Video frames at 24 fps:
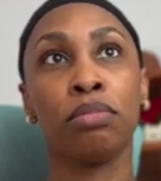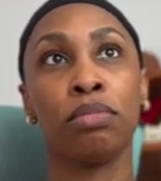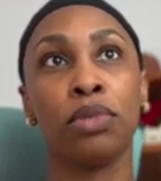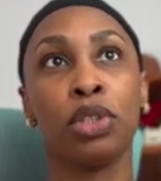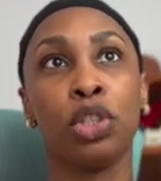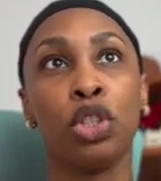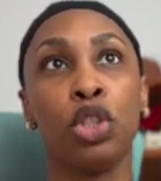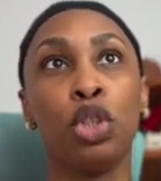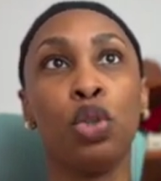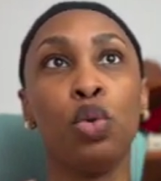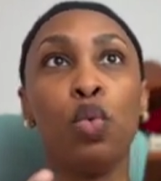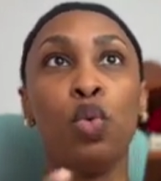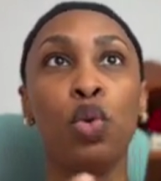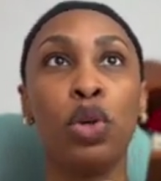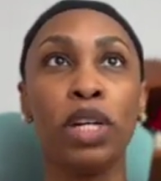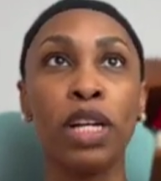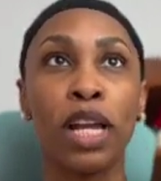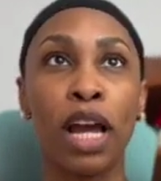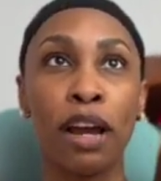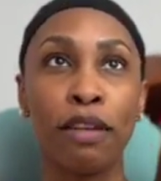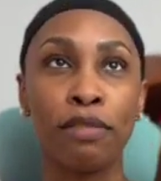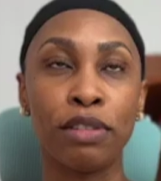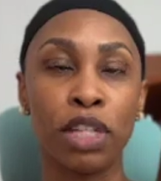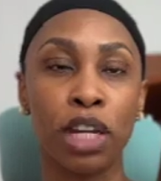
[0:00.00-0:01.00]
you wouldn't
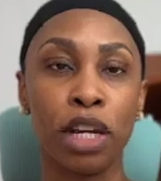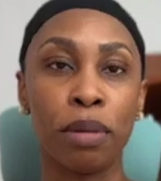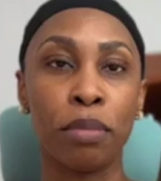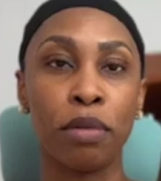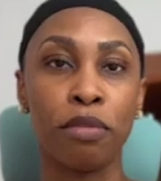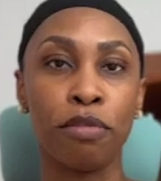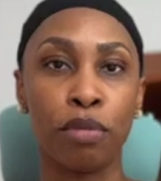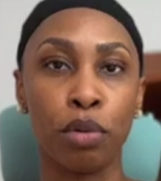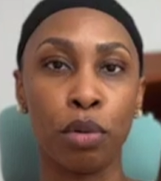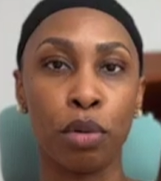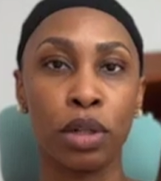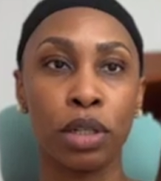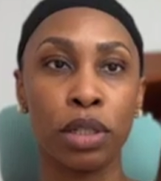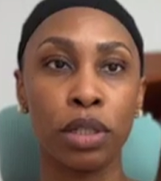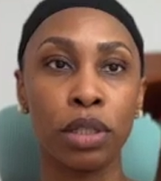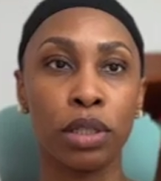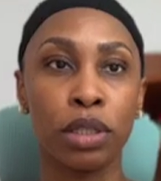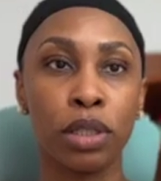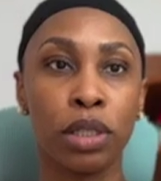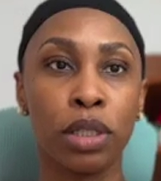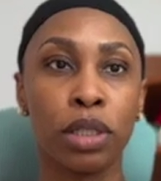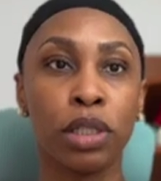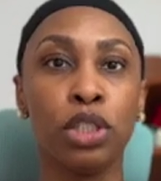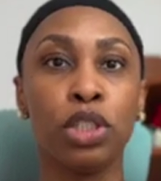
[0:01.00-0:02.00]
have done before
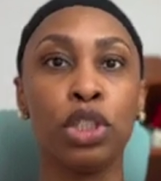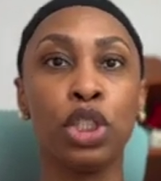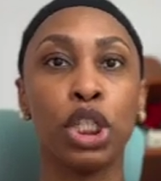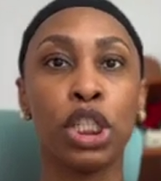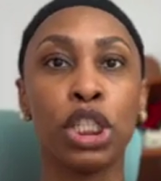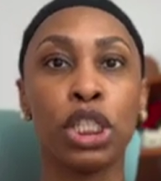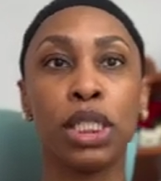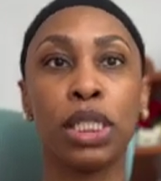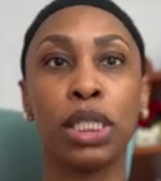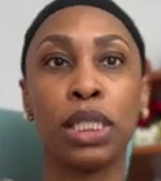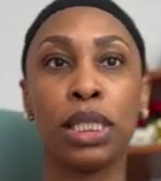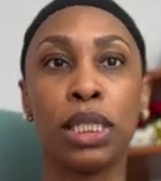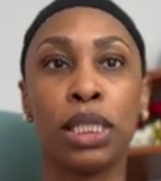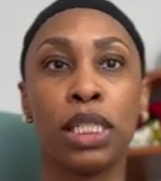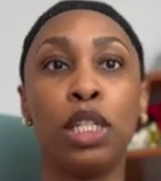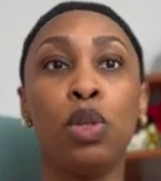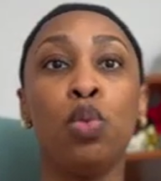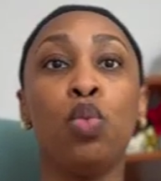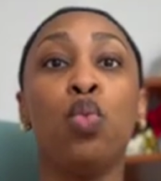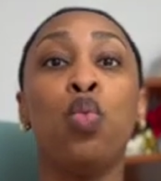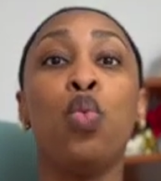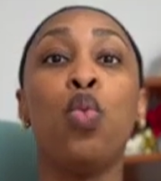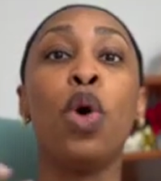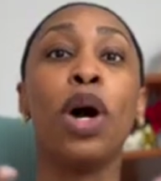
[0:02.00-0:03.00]
just to see
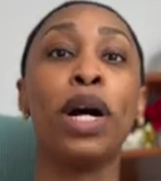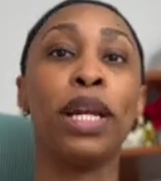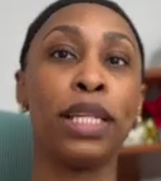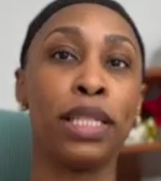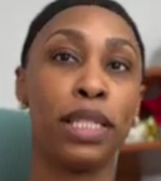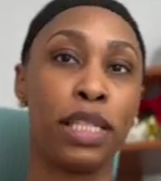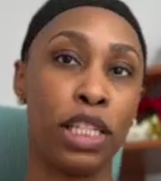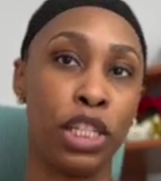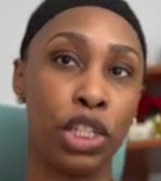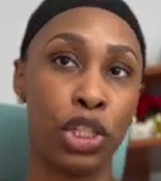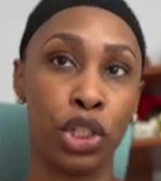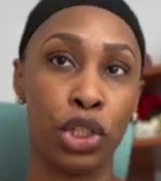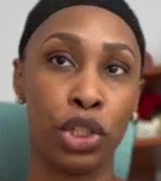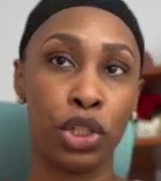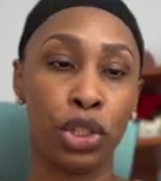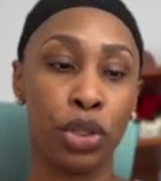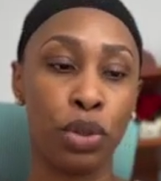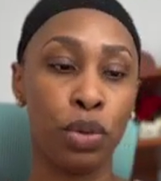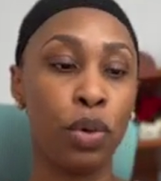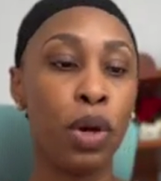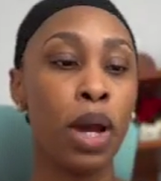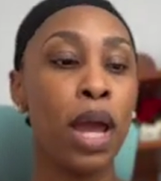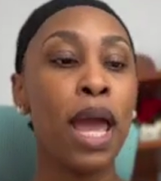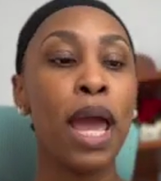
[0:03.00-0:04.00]
what it teaches
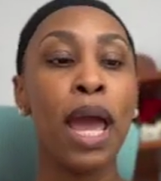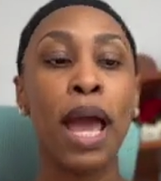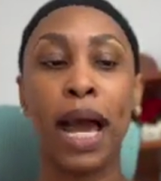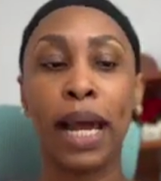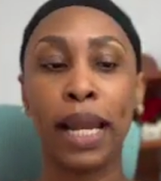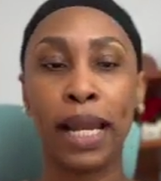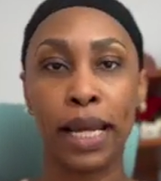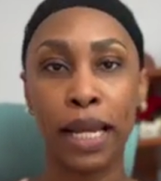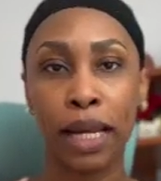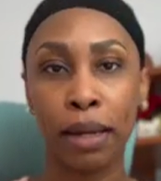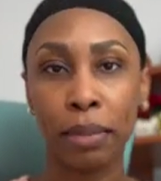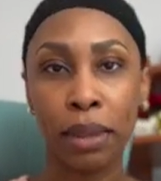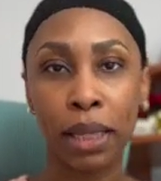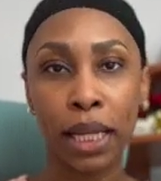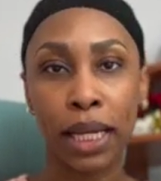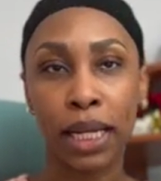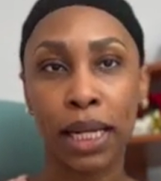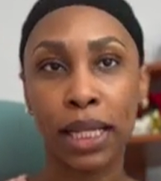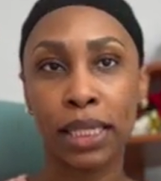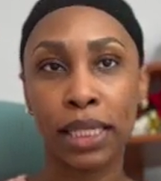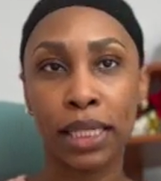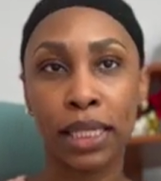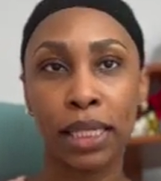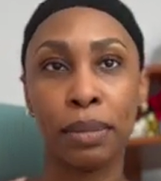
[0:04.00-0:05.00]
you. And I am glad I
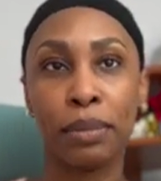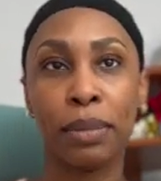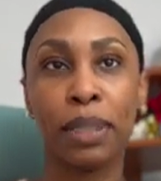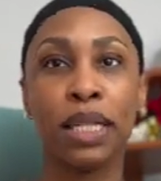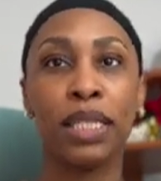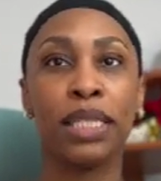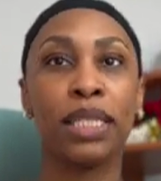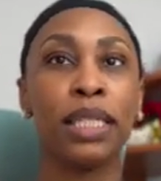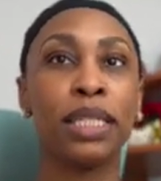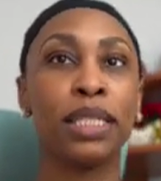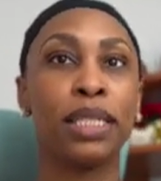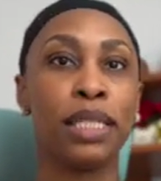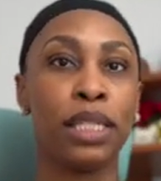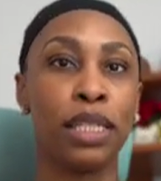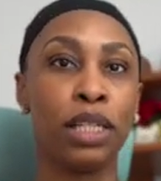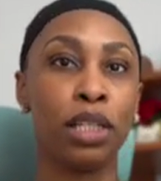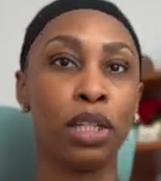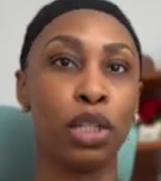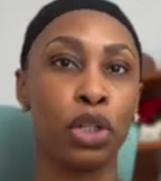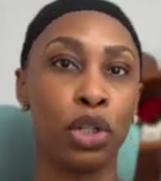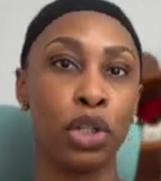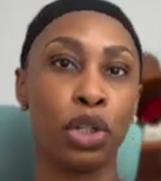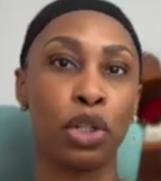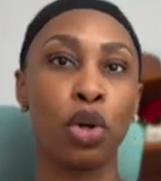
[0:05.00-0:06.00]
did it, because I did
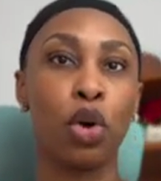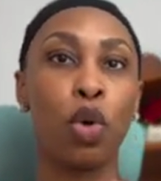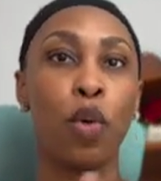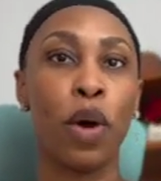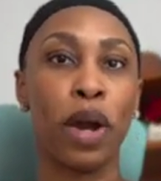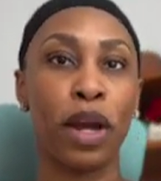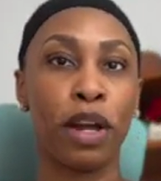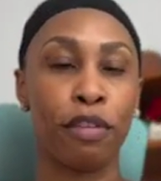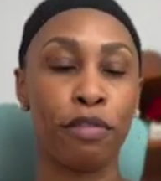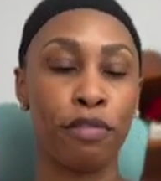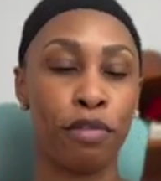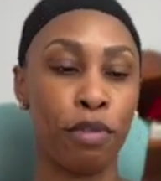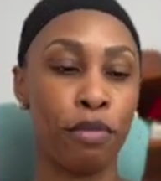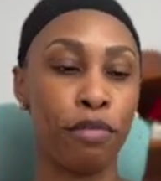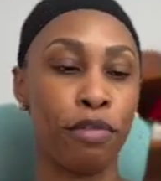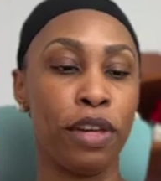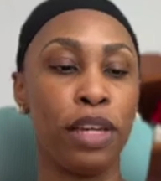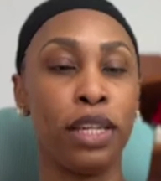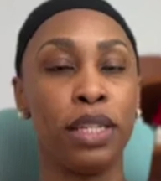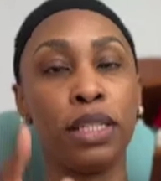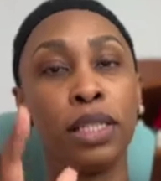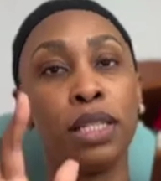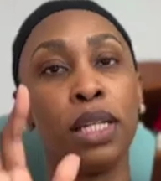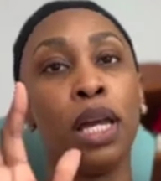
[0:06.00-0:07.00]
learn quite a few
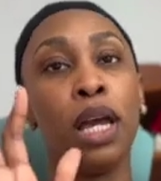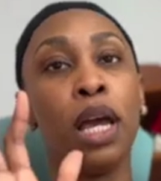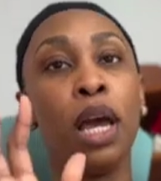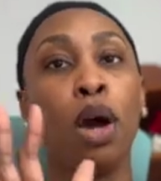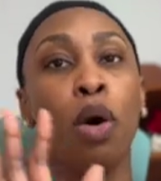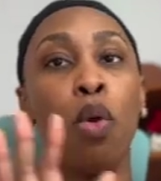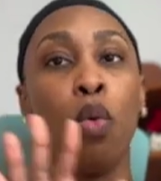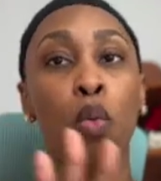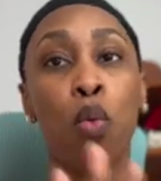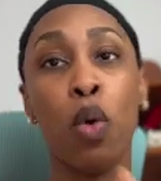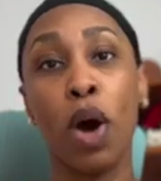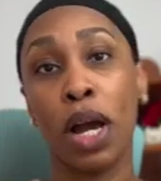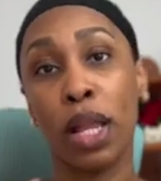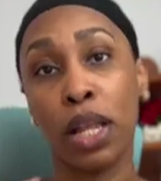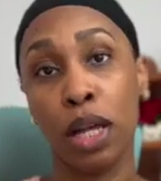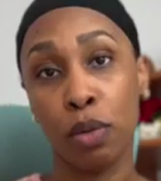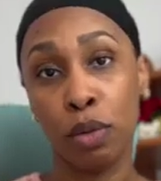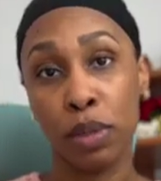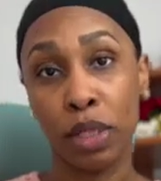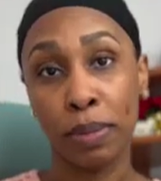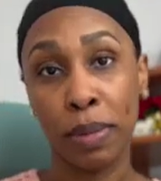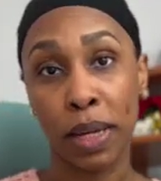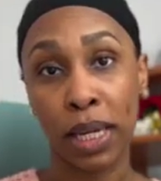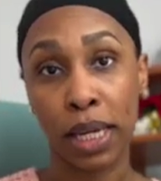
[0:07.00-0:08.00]
things while I
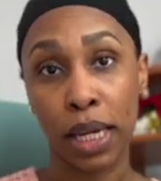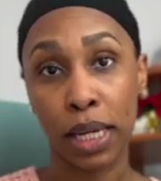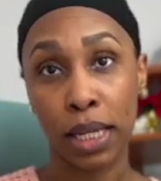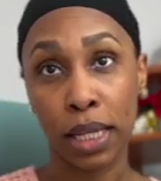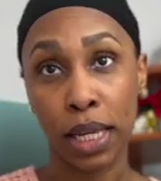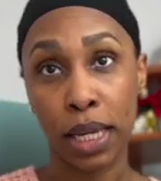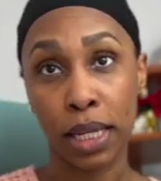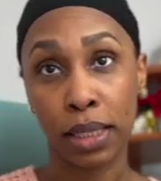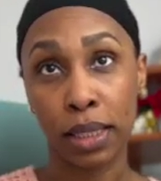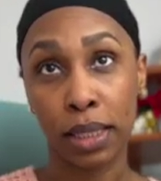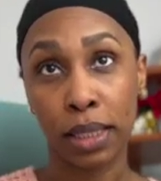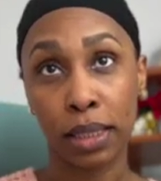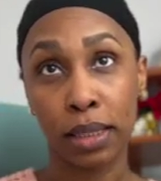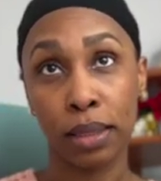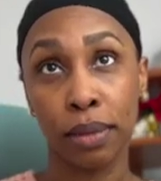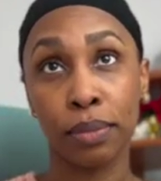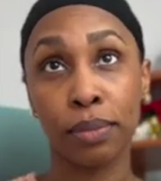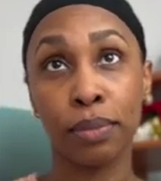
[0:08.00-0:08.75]
was making this.